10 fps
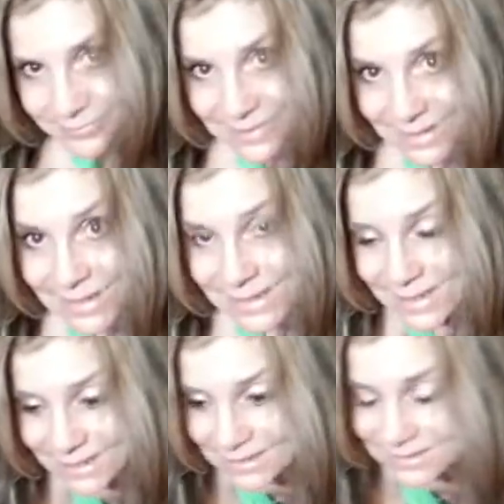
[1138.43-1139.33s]
and
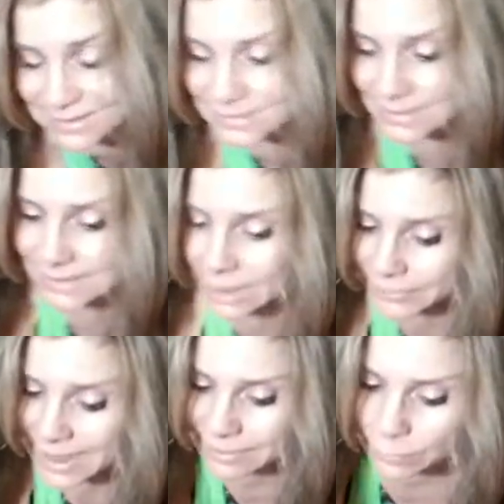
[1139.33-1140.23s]
kids, and now
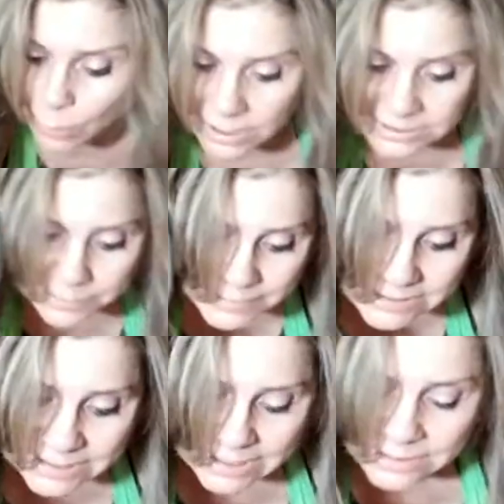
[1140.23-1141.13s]
they have a washing
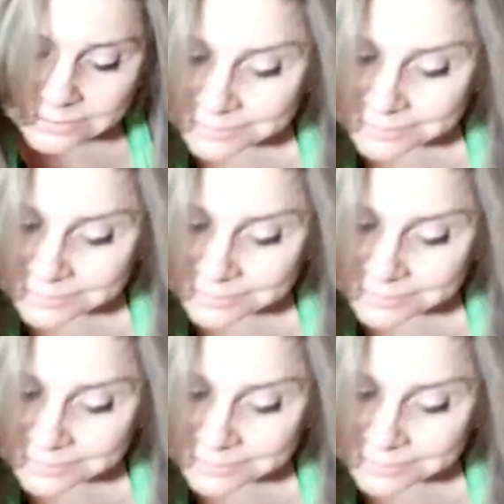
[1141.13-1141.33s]
machine,